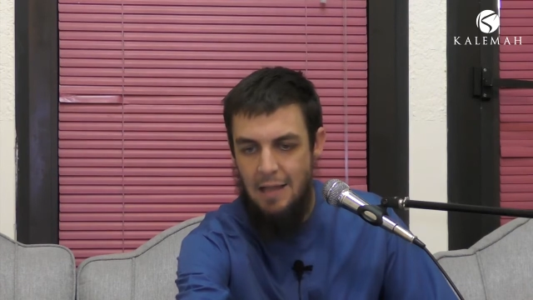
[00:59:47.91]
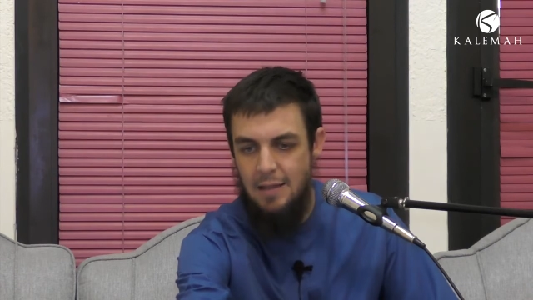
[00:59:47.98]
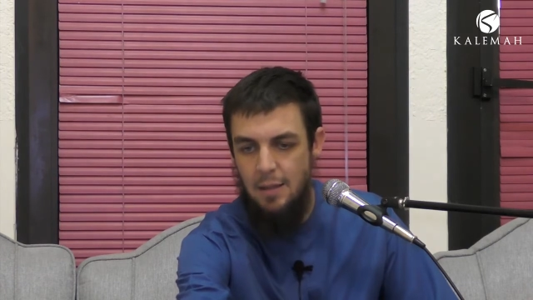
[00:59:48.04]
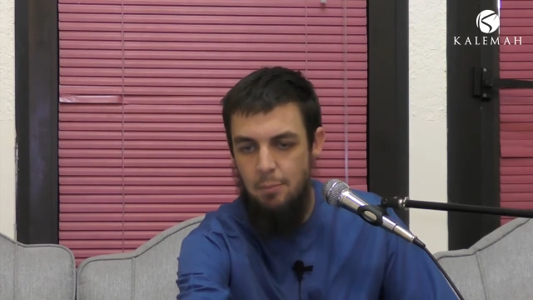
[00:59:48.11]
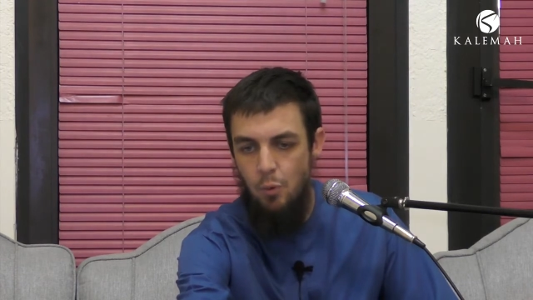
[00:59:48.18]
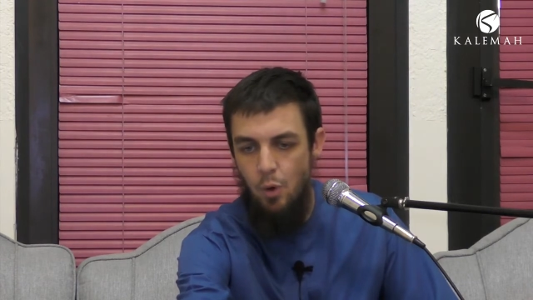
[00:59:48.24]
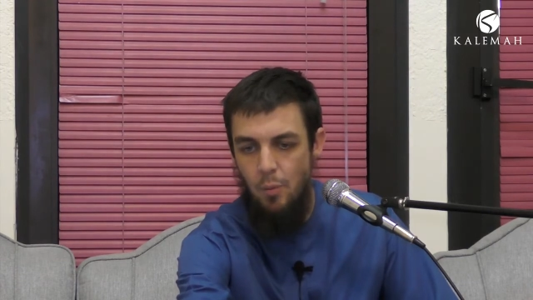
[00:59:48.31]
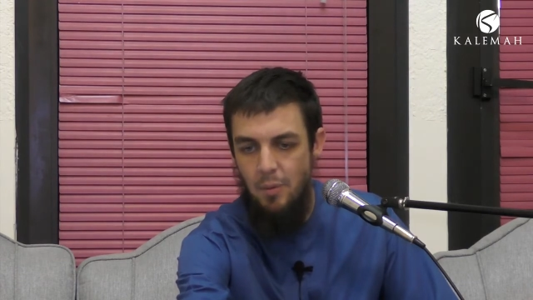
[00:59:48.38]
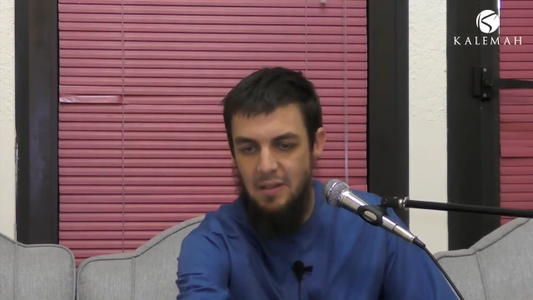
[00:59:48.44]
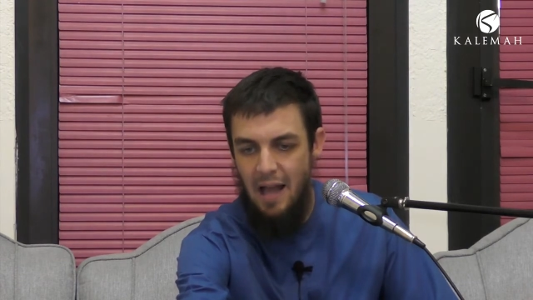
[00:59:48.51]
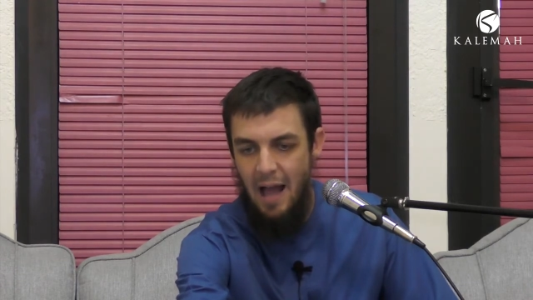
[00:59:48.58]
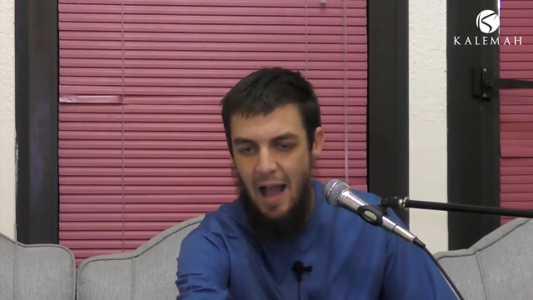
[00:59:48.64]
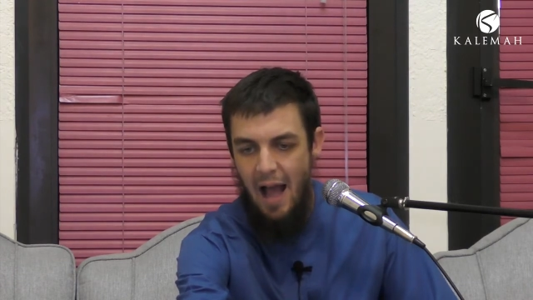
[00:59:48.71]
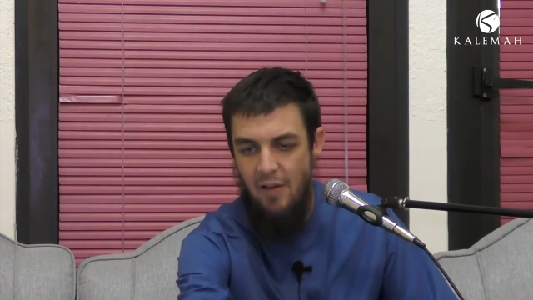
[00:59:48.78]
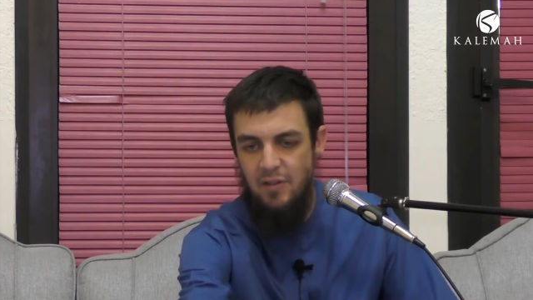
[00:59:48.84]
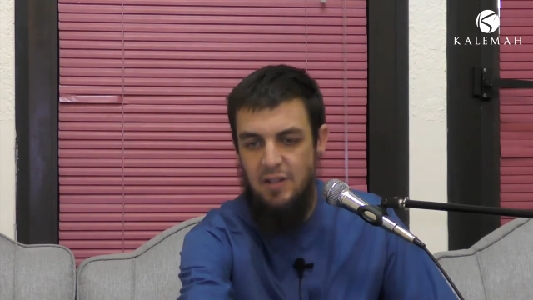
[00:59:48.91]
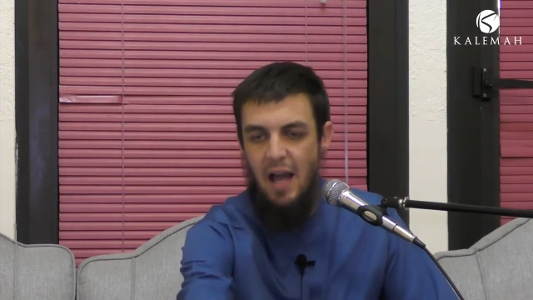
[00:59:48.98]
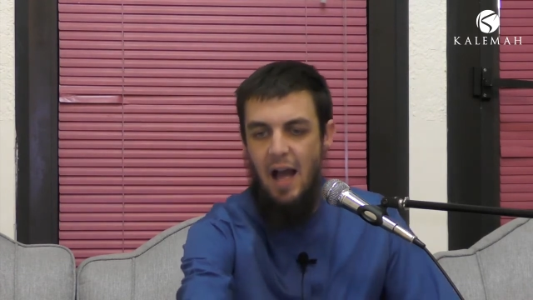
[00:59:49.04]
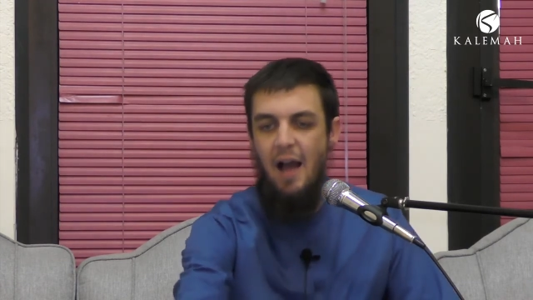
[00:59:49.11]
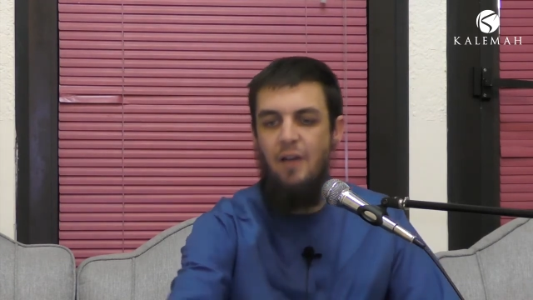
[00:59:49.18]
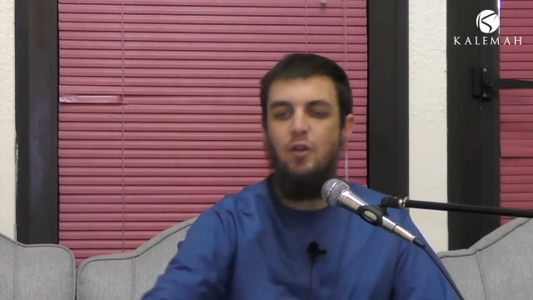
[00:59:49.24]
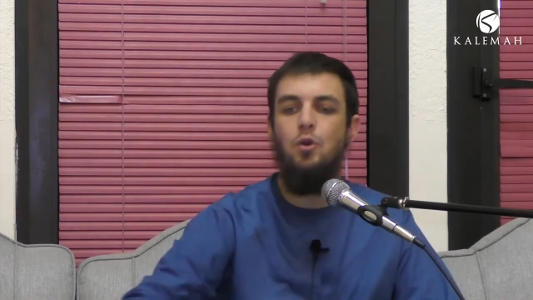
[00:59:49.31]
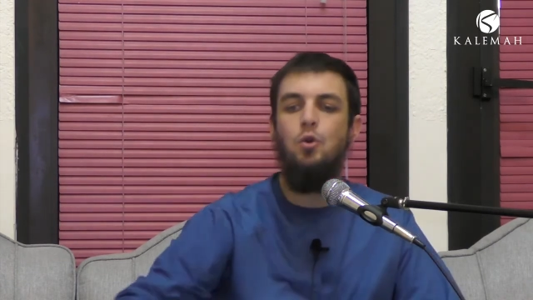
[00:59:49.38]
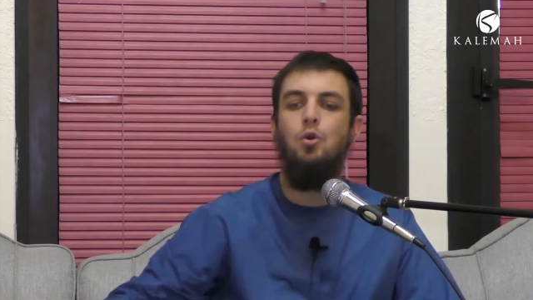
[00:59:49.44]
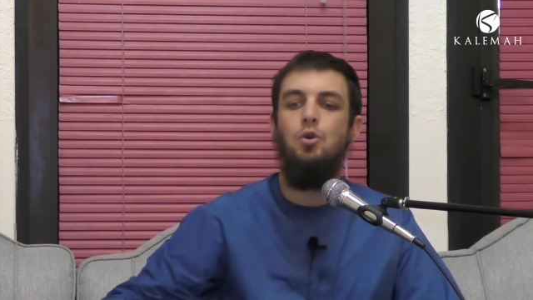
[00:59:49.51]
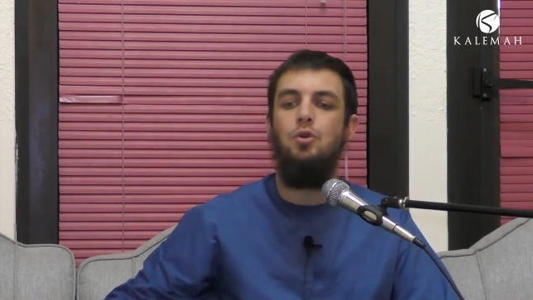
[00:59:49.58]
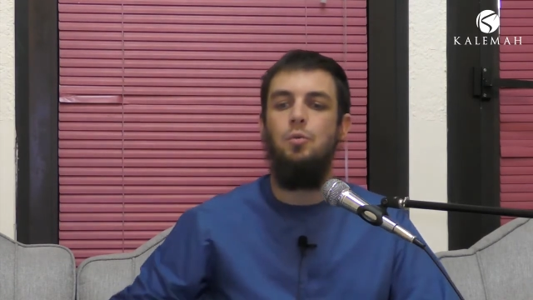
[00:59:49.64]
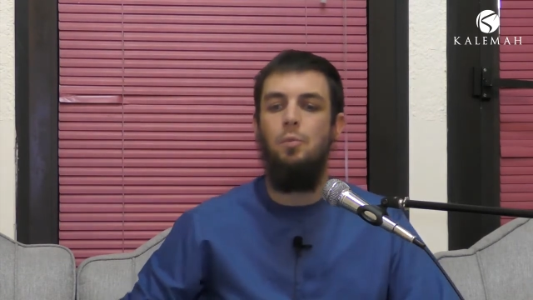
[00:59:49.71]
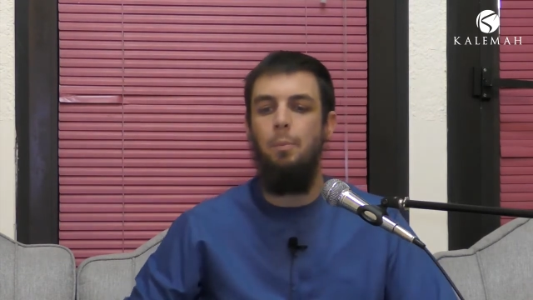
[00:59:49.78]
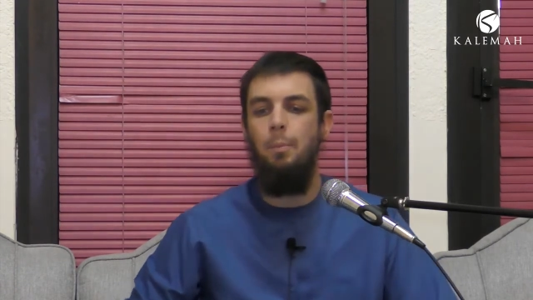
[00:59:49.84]
At the moment, I have a
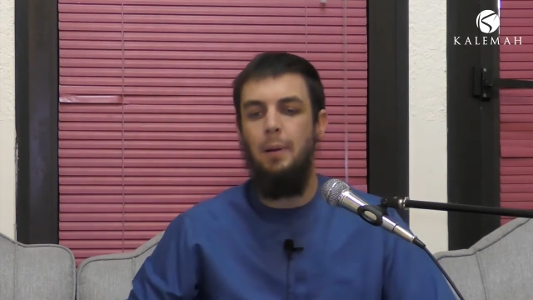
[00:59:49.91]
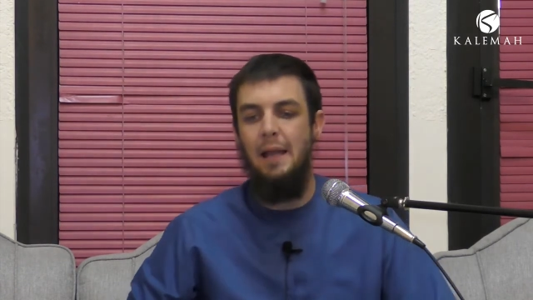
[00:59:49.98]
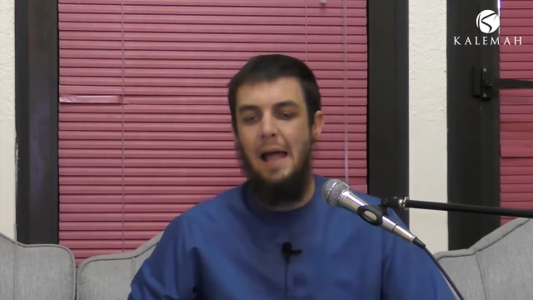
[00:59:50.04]
good